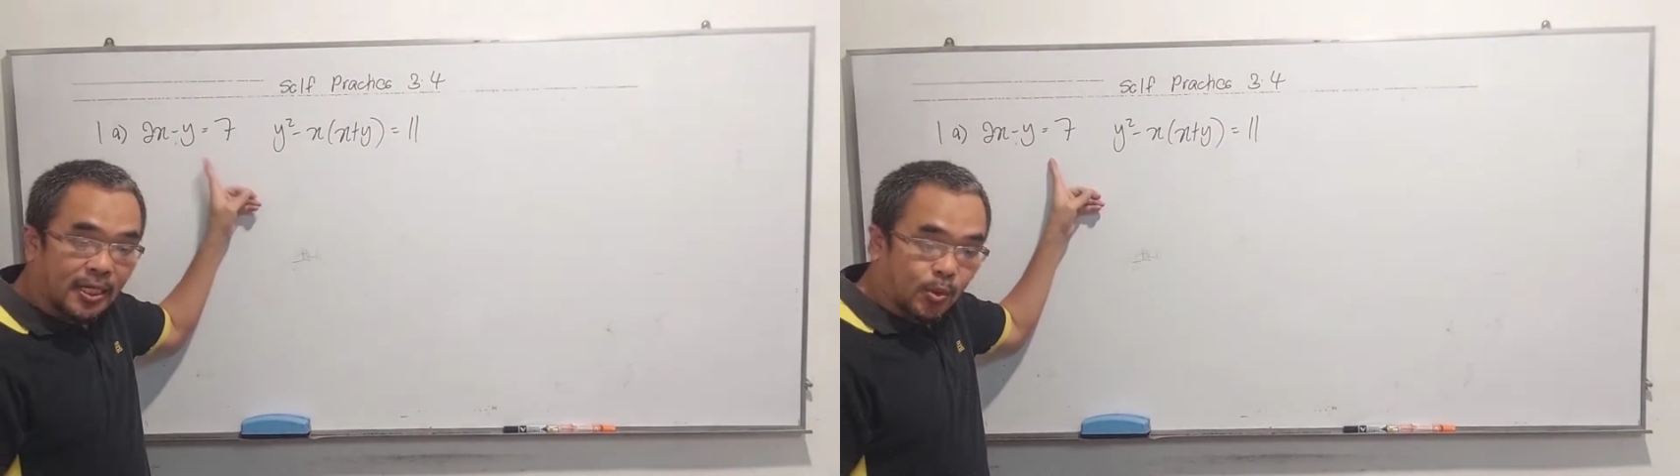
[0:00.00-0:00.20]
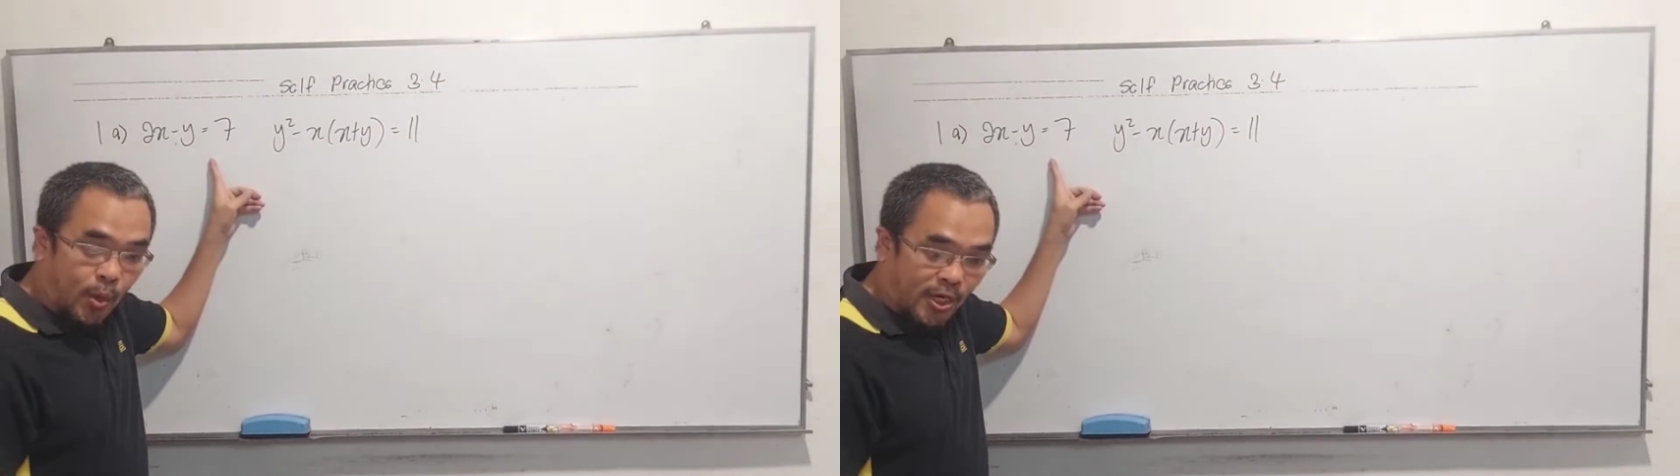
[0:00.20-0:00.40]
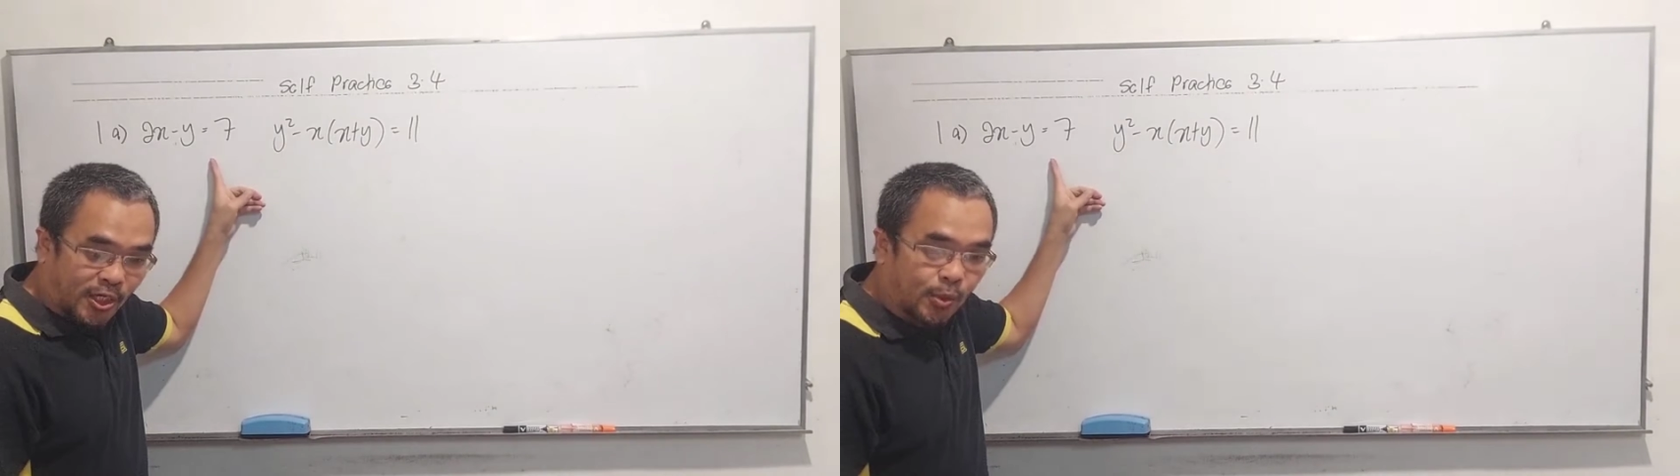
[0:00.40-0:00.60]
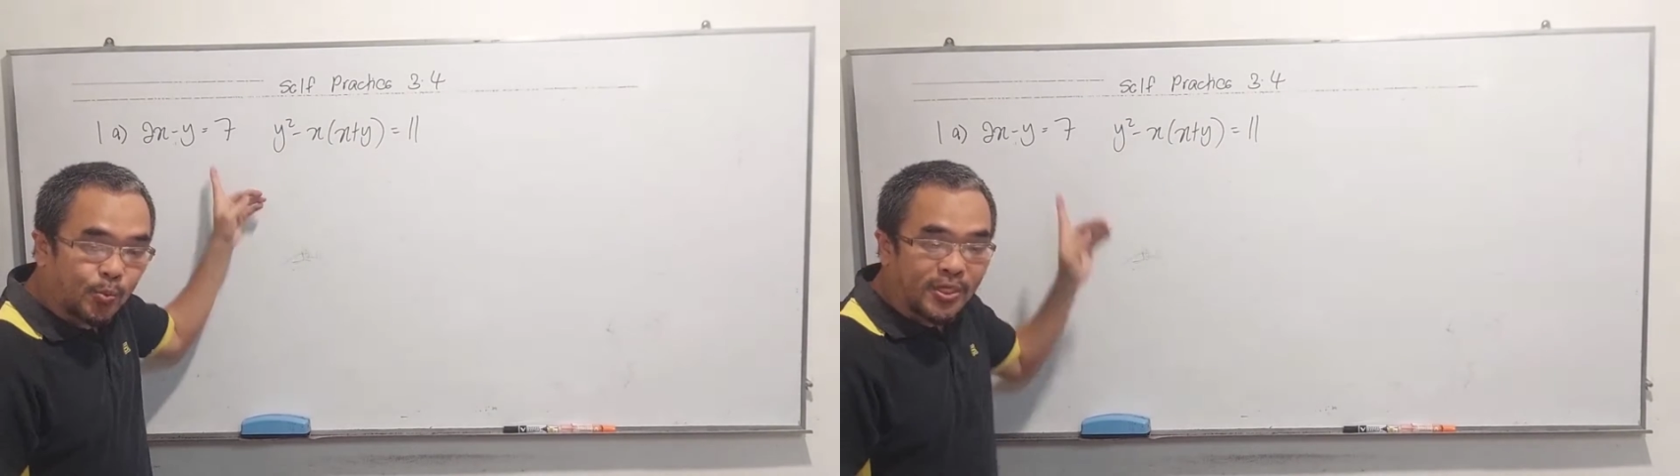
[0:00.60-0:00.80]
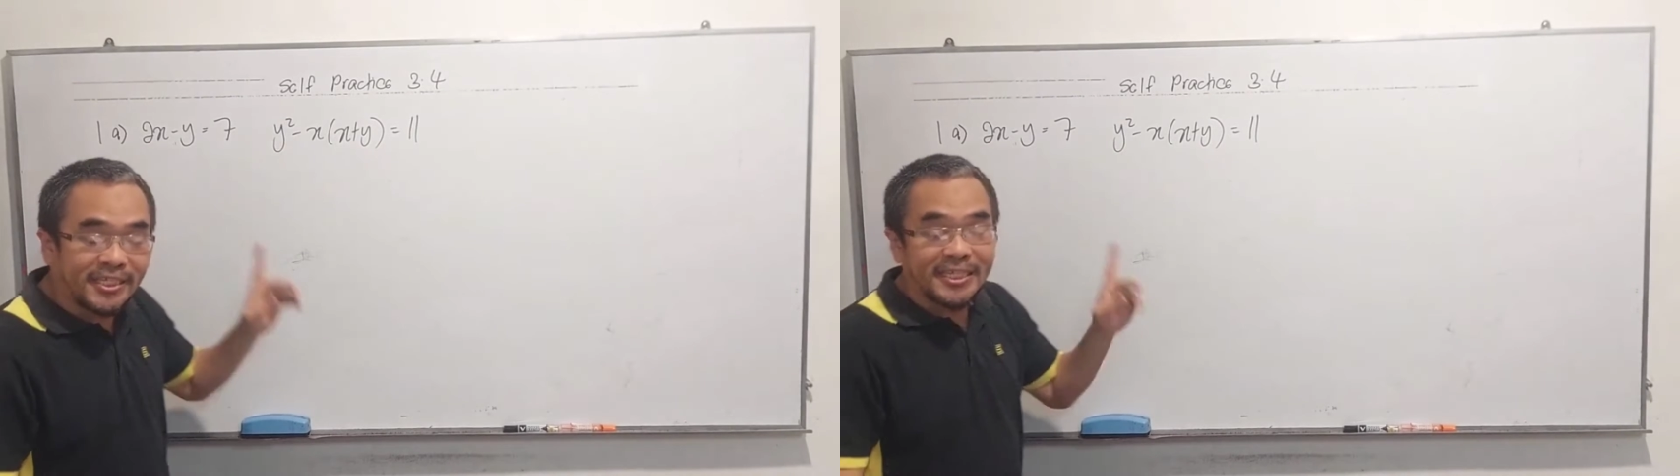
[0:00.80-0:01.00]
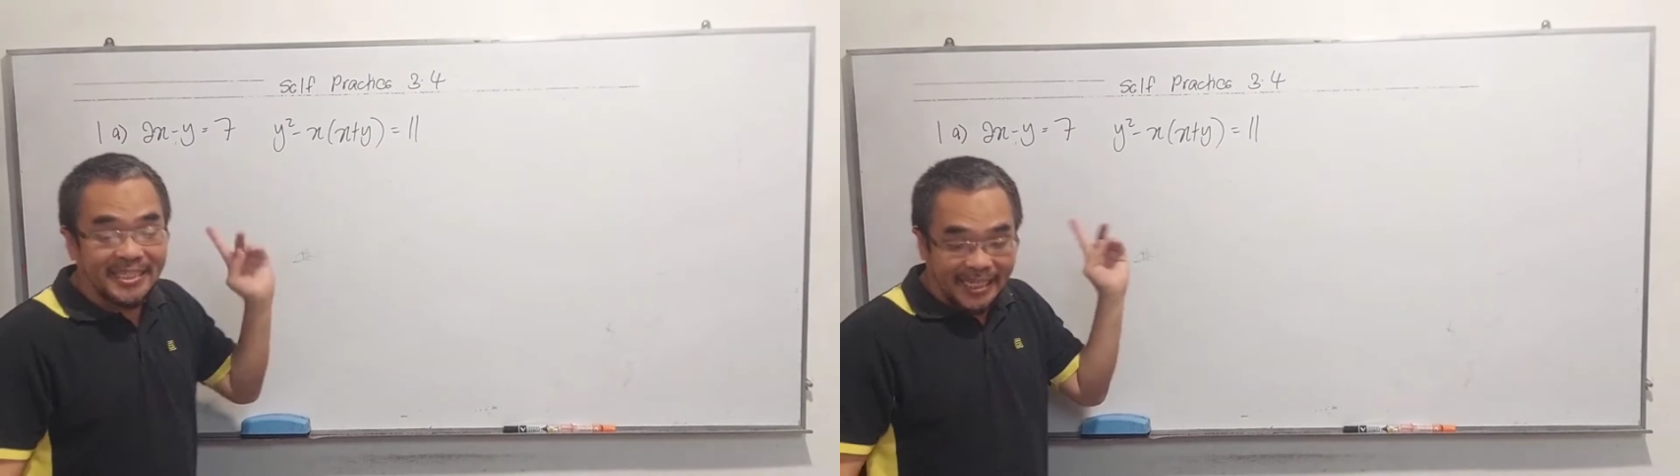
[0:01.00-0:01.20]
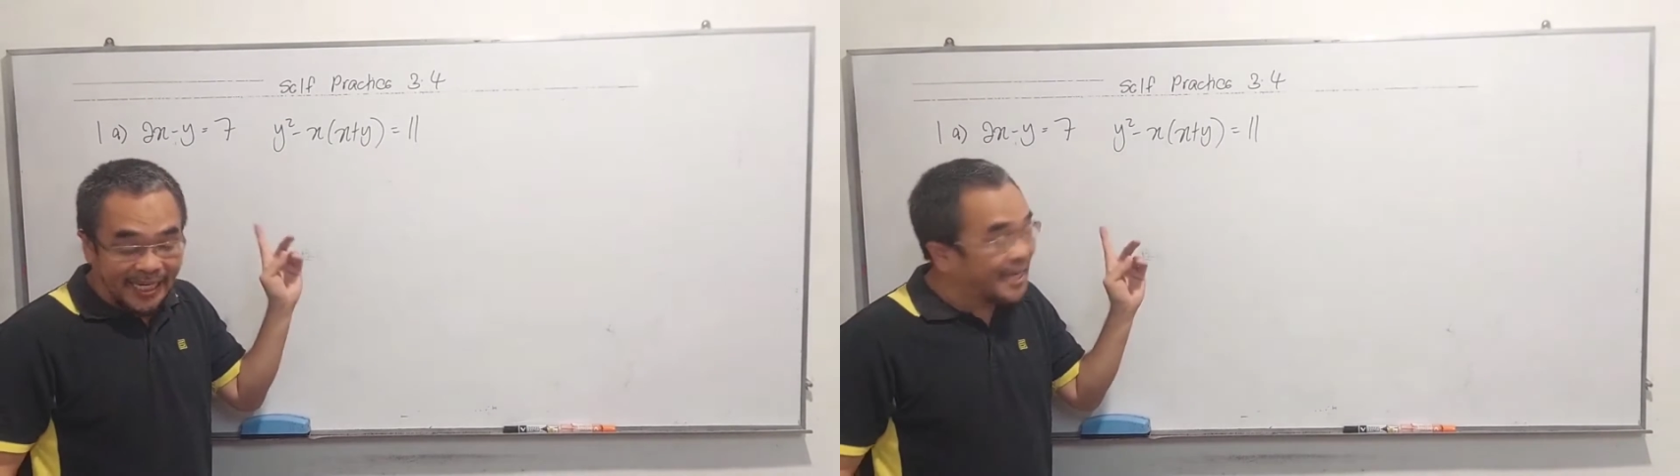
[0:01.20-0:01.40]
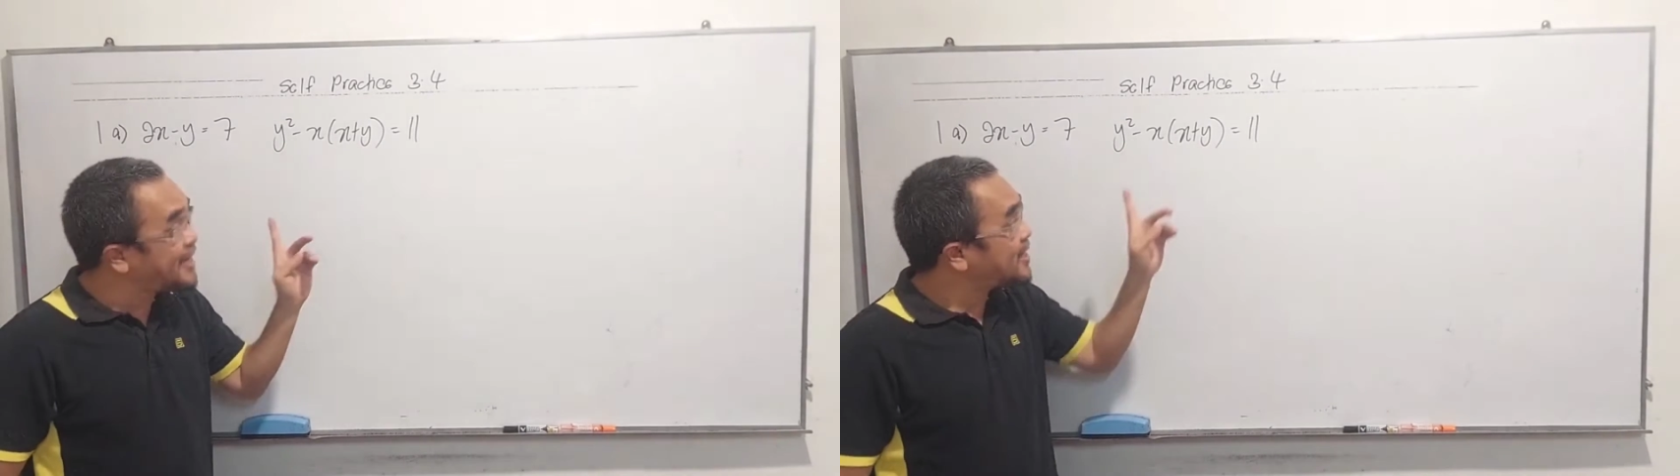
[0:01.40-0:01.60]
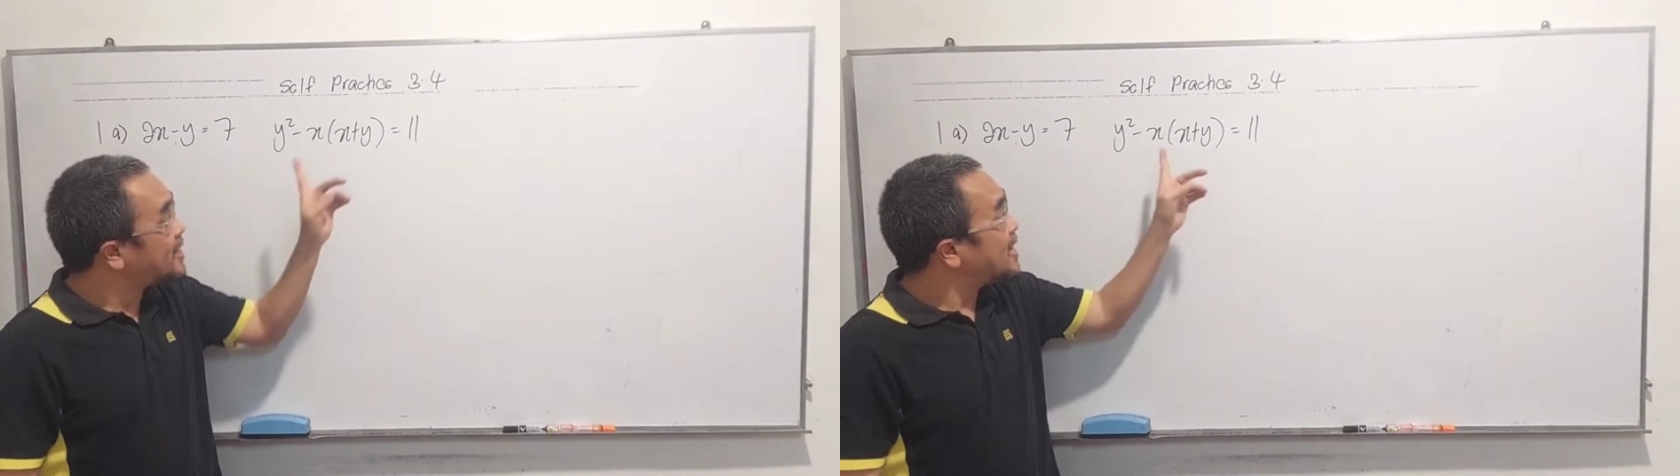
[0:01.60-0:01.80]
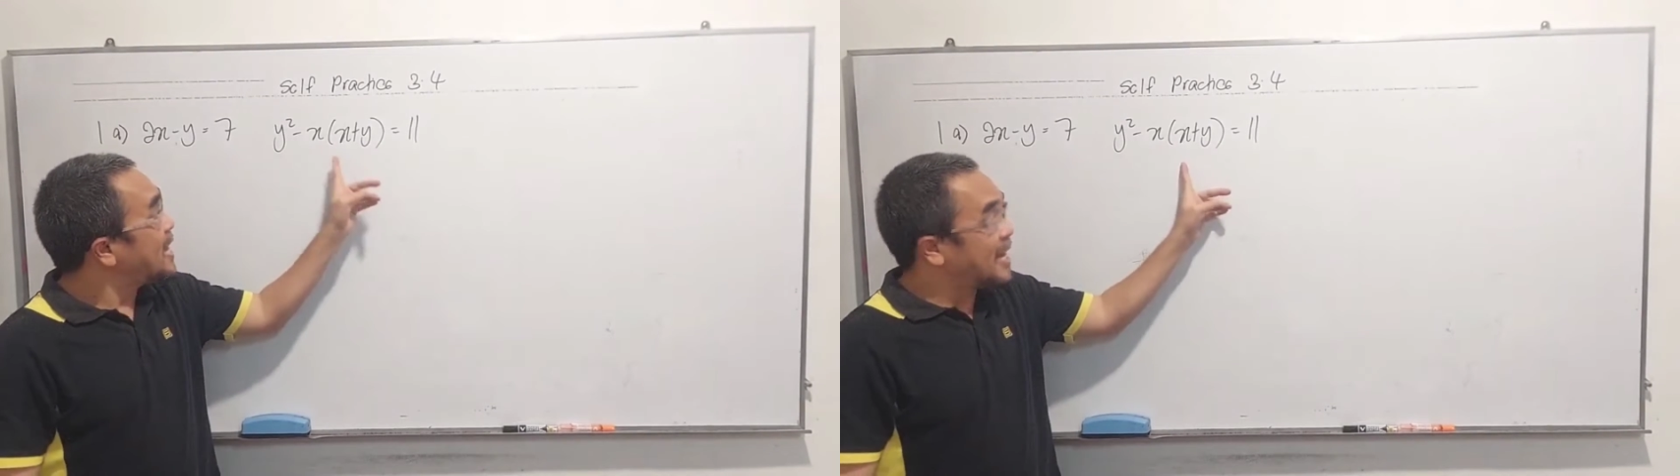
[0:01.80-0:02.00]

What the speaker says: equation which is linear,